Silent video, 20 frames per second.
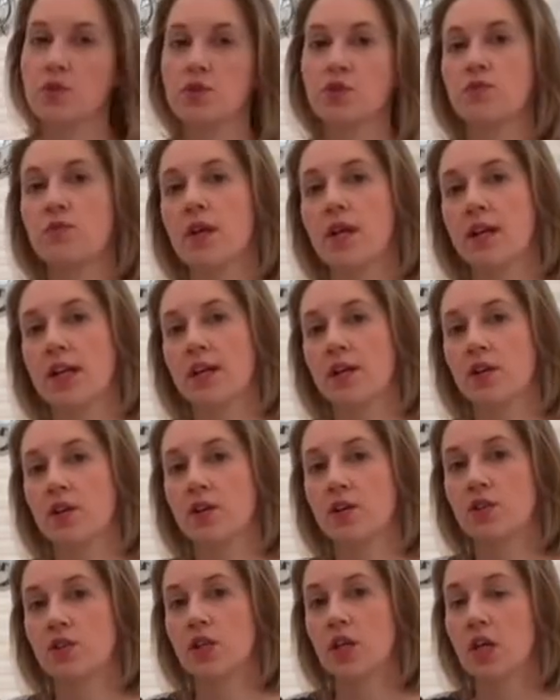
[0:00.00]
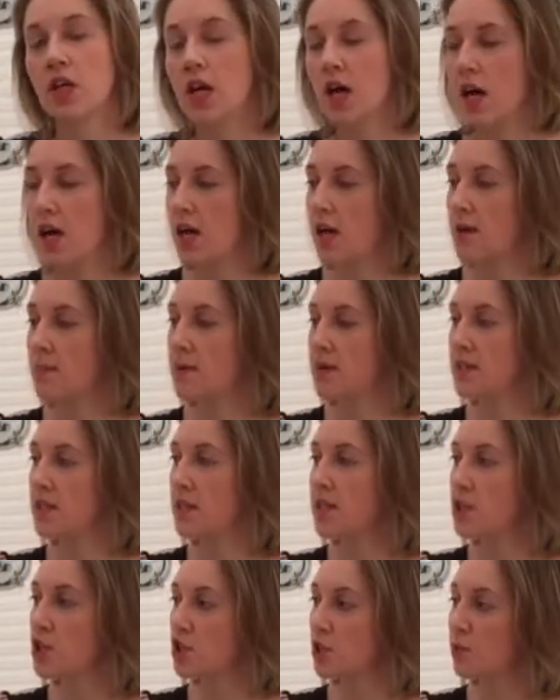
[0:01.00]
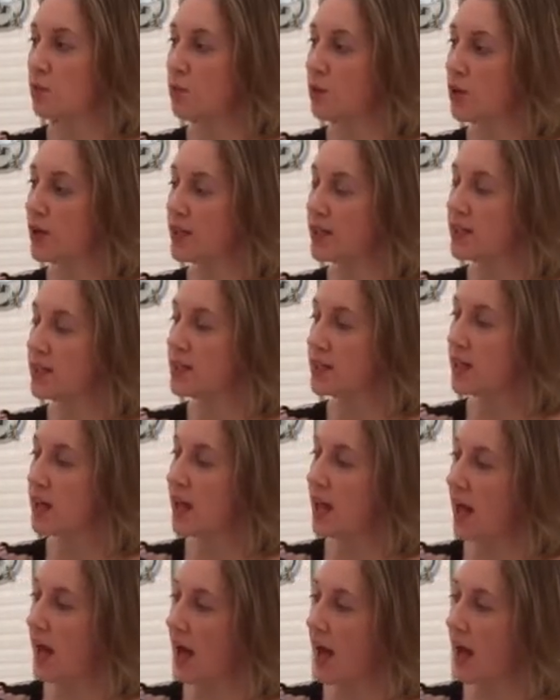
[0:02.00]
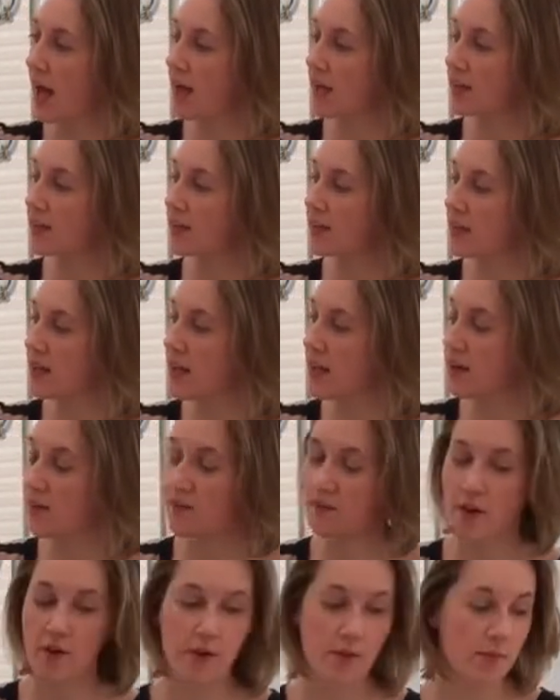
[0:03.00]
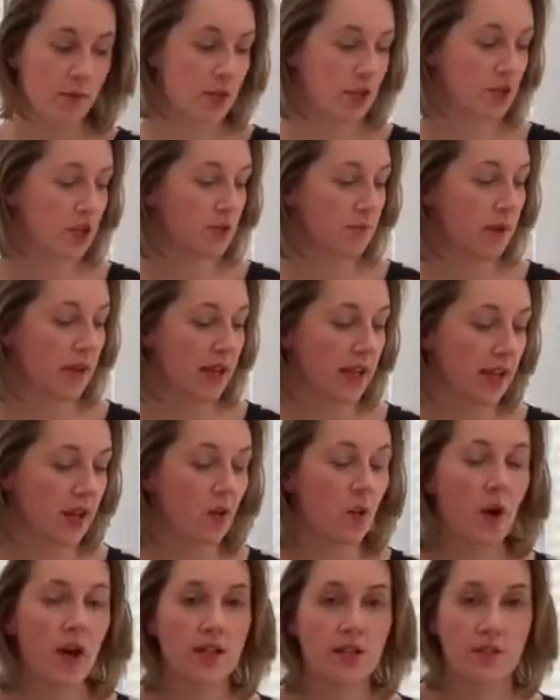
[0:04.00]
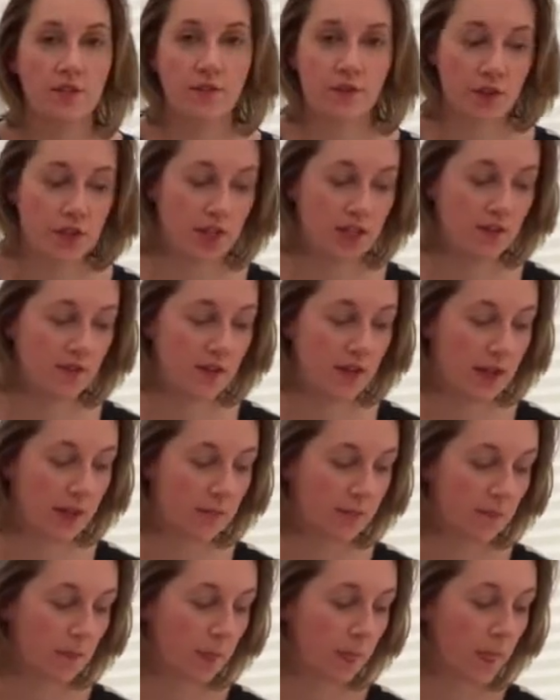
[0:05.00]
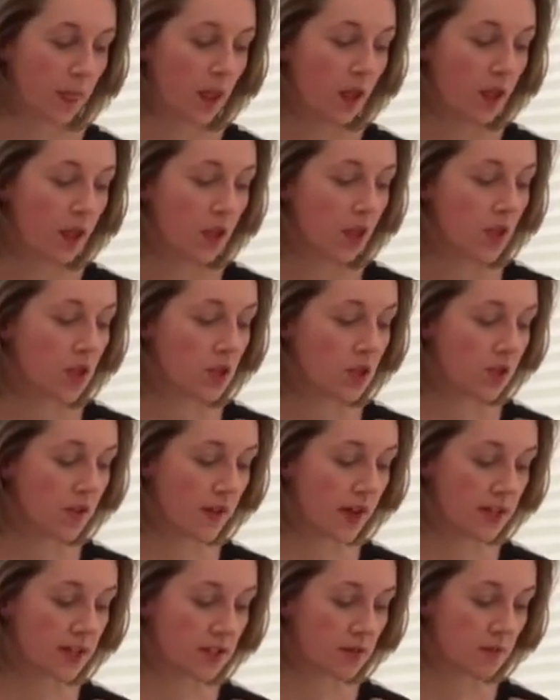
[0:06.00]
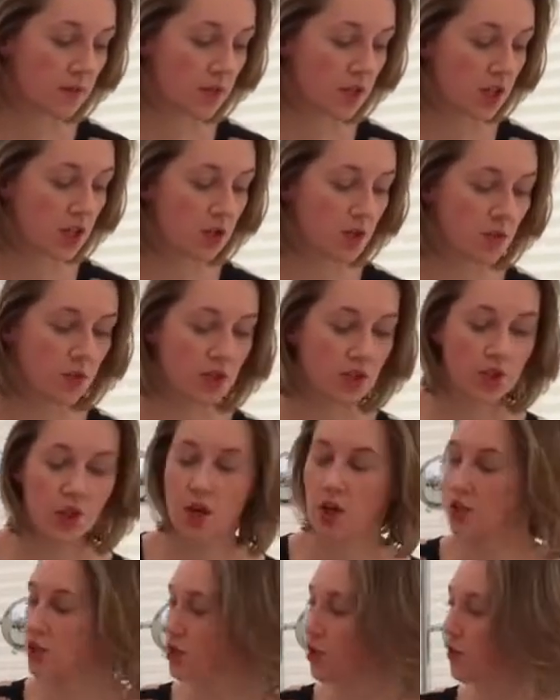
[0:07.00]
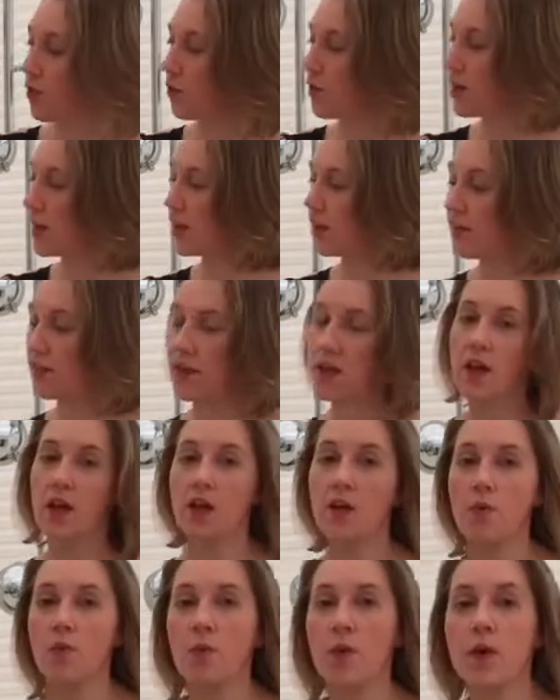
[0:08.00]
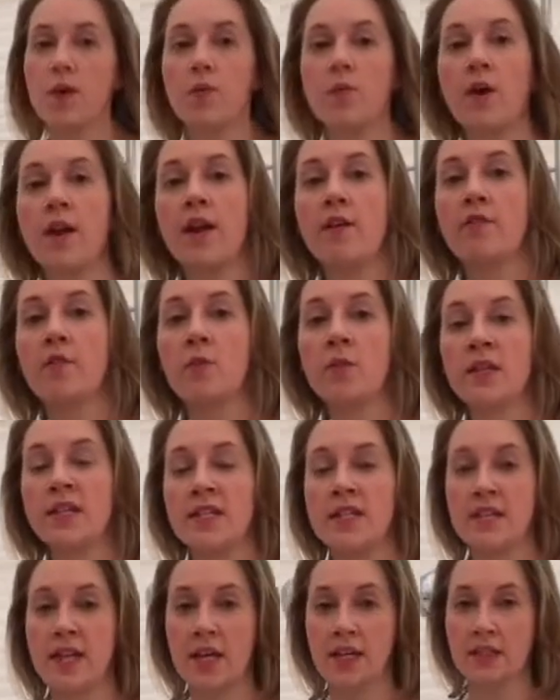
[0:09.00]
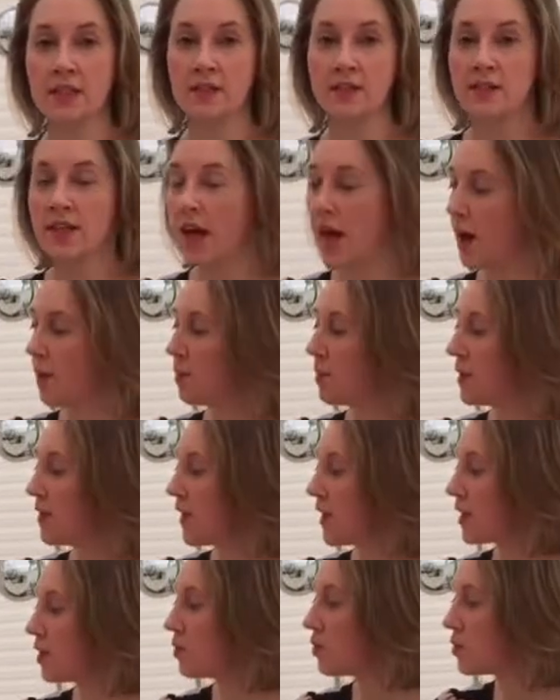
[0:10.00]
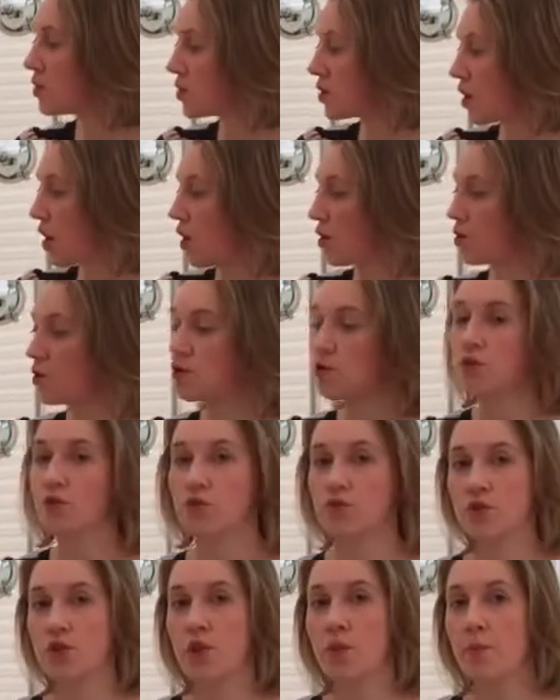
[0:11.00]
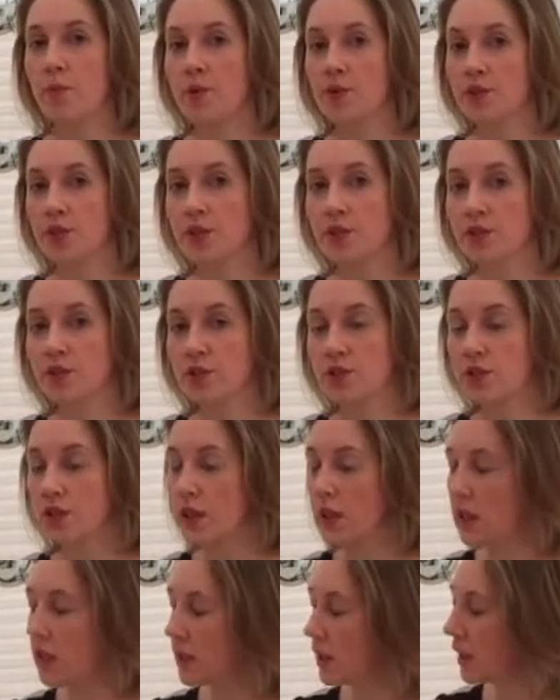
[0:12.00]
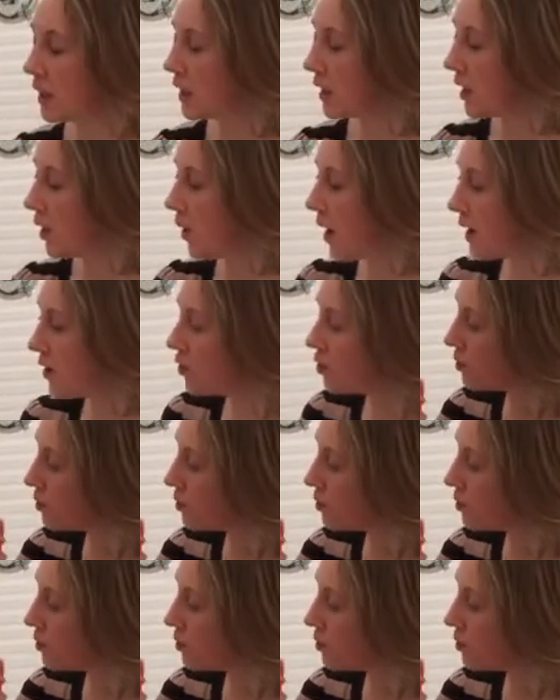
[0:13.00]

ones are really good as an initial point and very much make it quite a fun evening. So that's something you would start off with. When everyone is settled and happy, then you would start to talk through your products. Now I